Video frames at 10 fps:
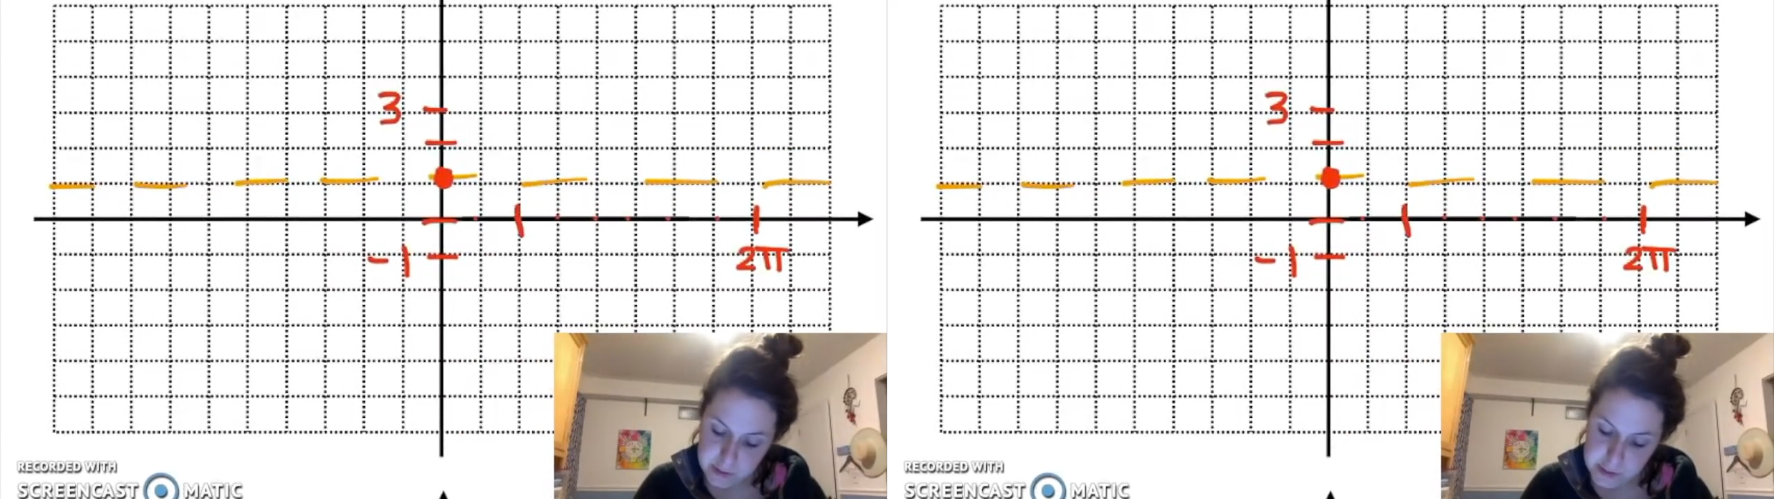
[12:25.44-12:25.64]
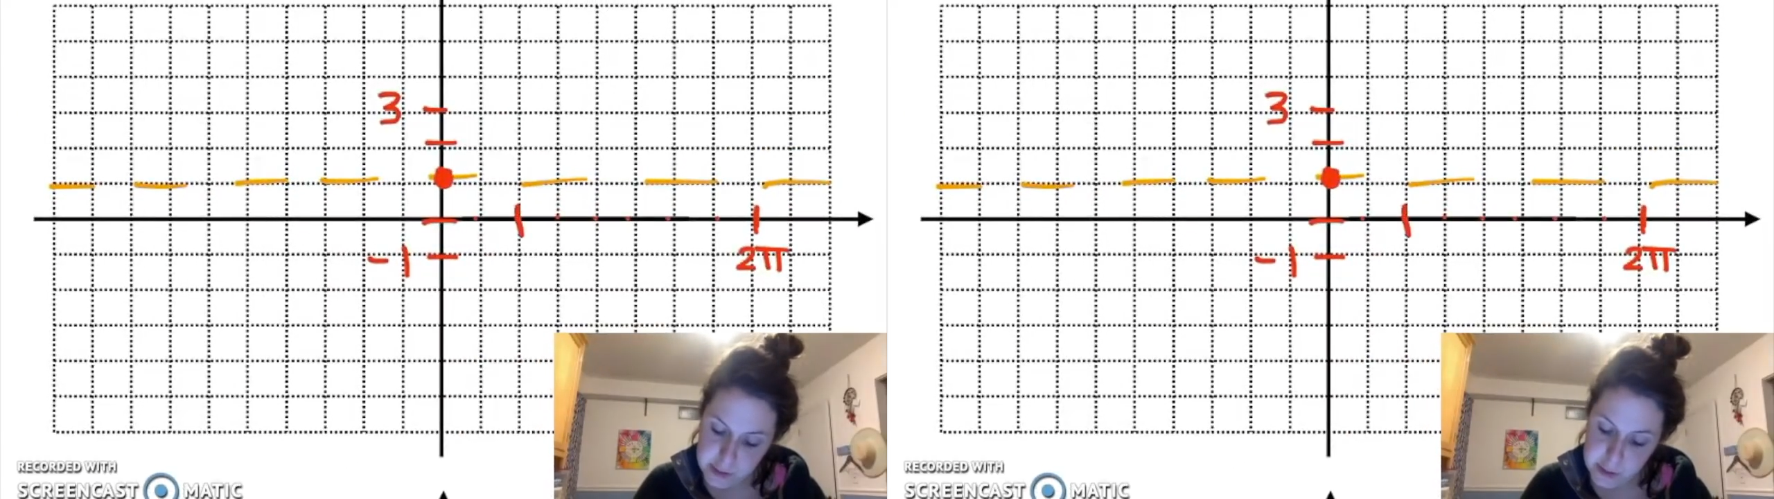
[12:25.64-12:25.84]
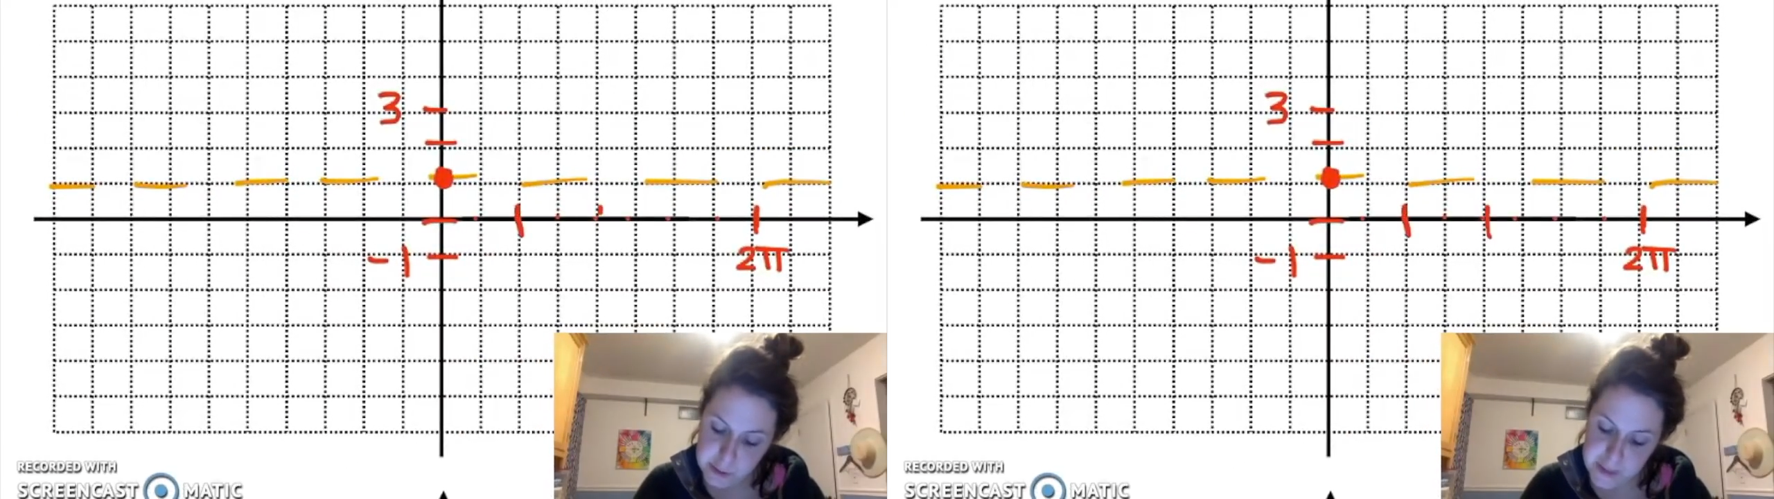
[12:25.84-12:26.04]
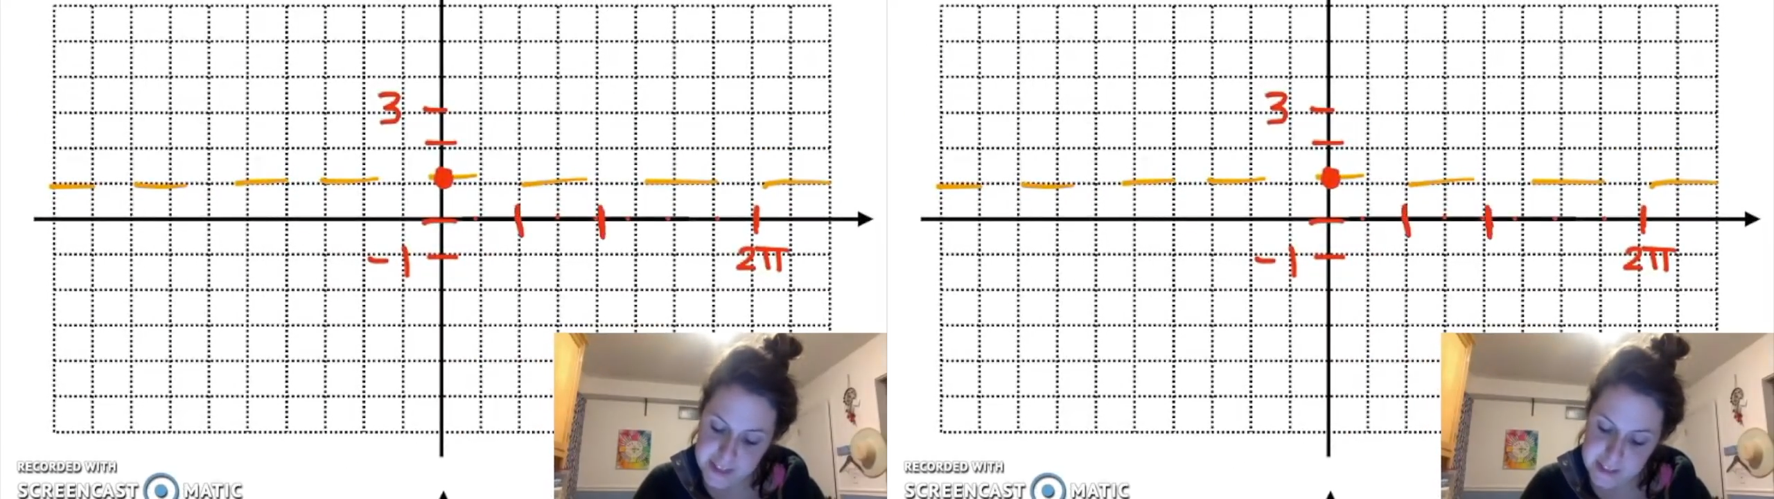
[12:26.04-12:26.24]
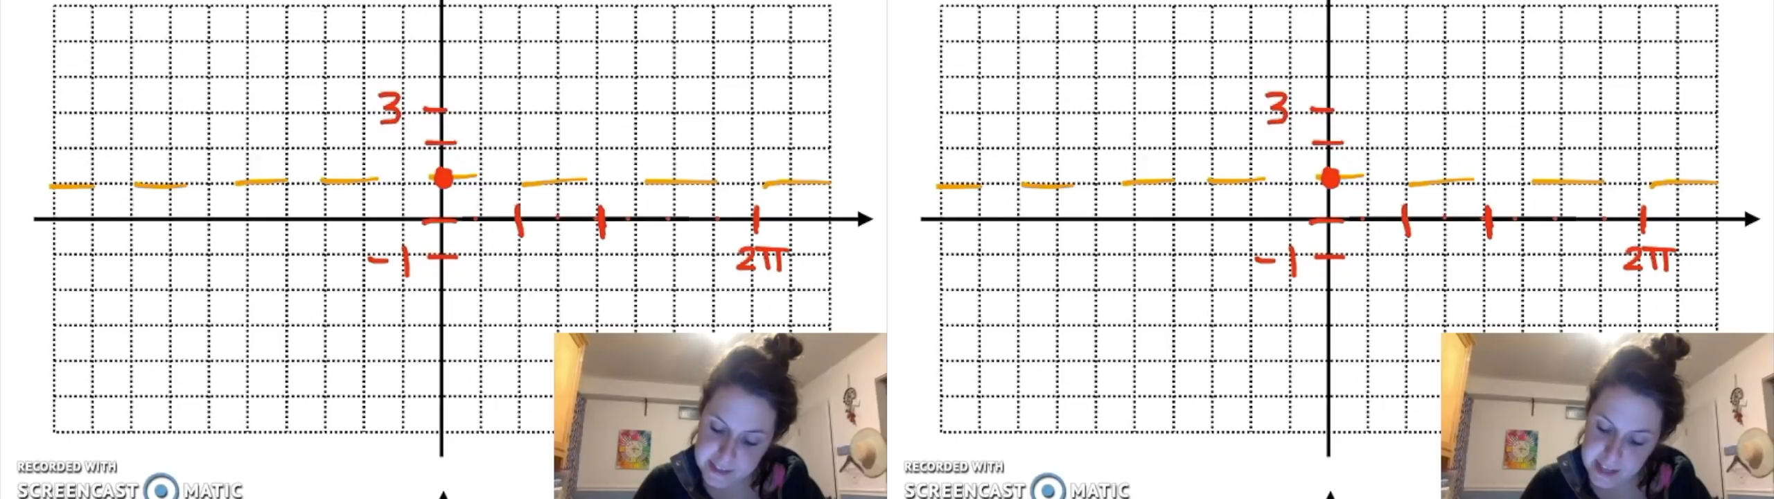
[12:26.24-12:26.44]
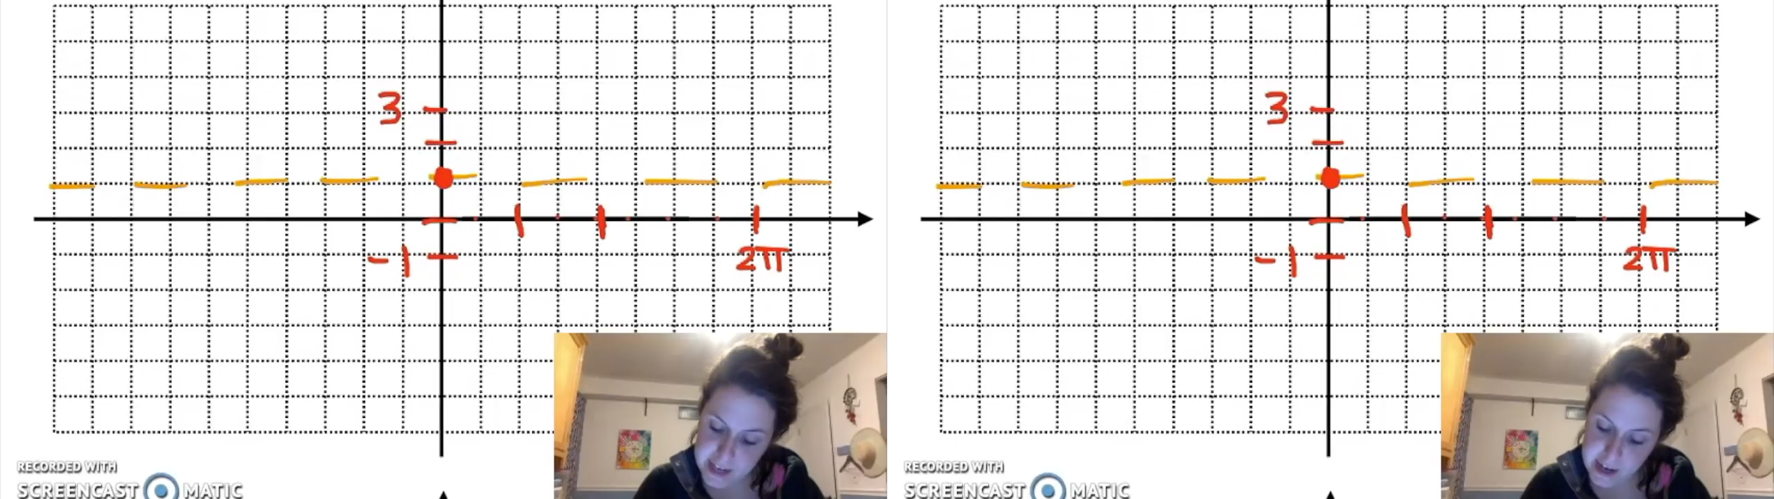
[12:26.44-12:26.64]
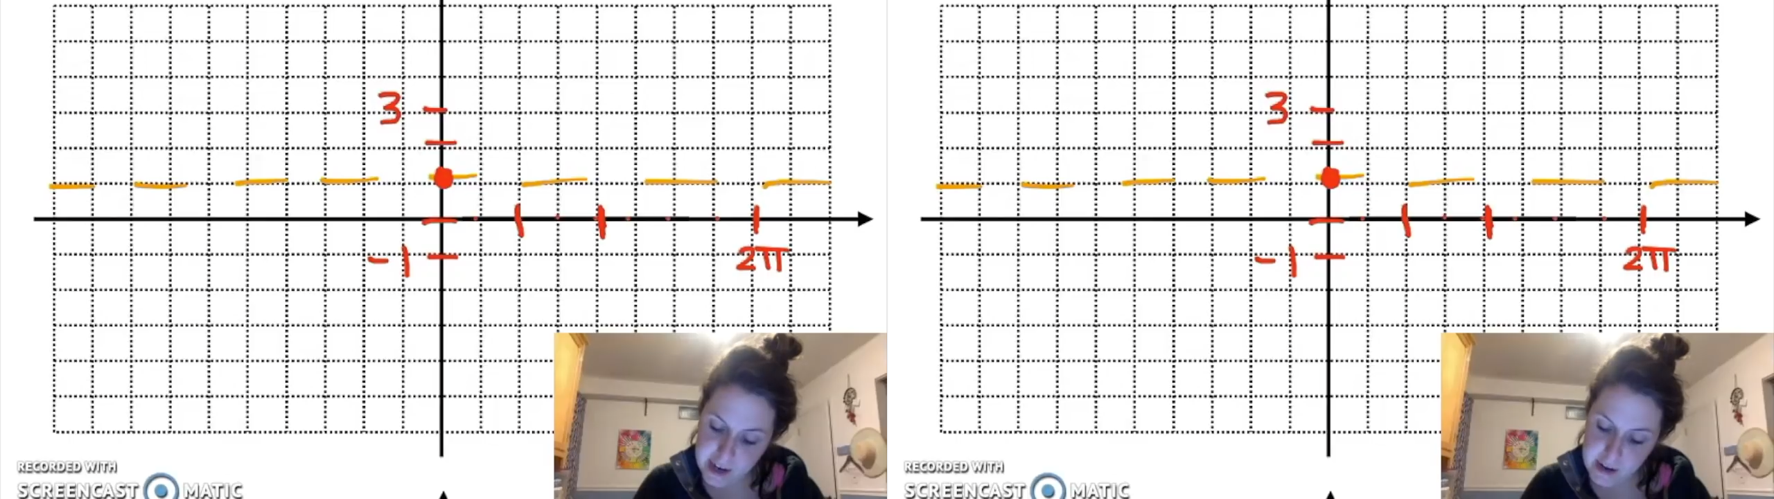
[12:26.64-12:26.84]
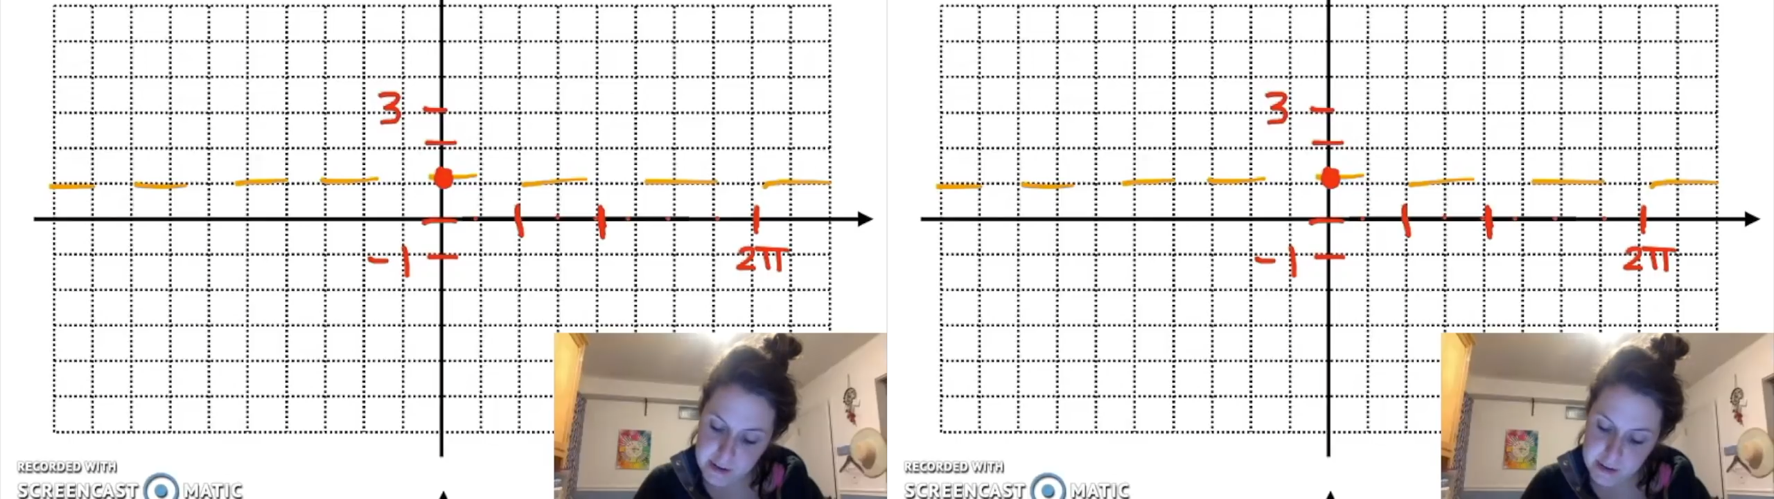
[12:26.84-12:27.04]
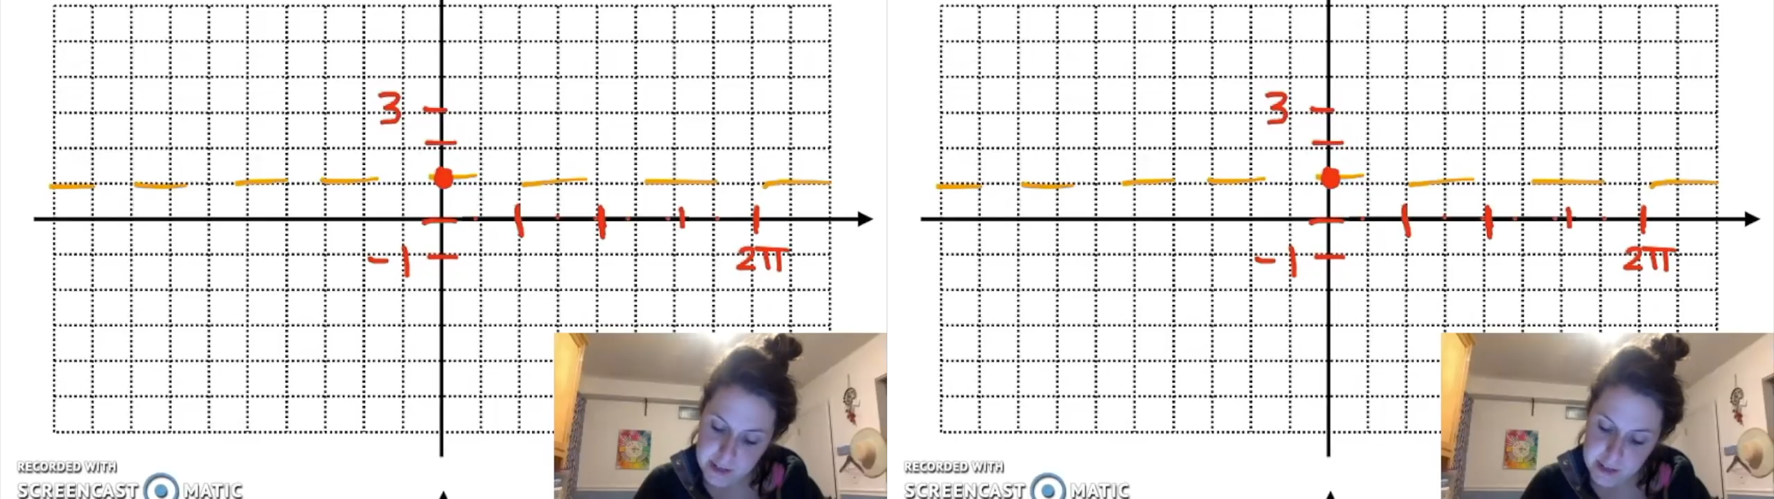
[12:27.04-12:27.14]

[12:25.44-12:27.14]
2 spaces later,